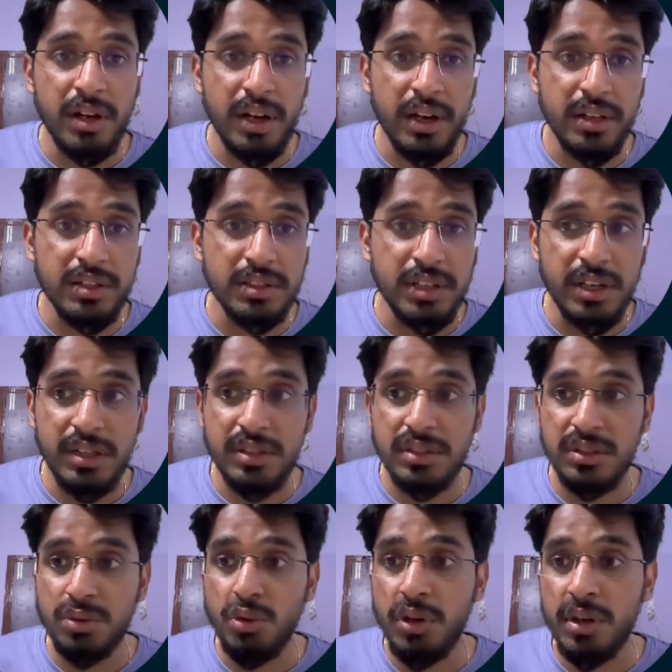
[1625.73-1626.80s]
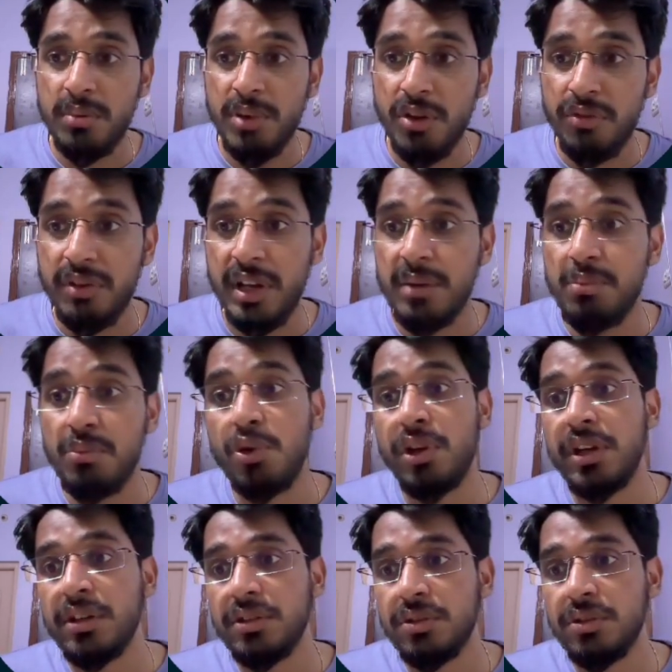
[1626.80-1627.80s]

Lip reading: and the status is going to be of type boolean.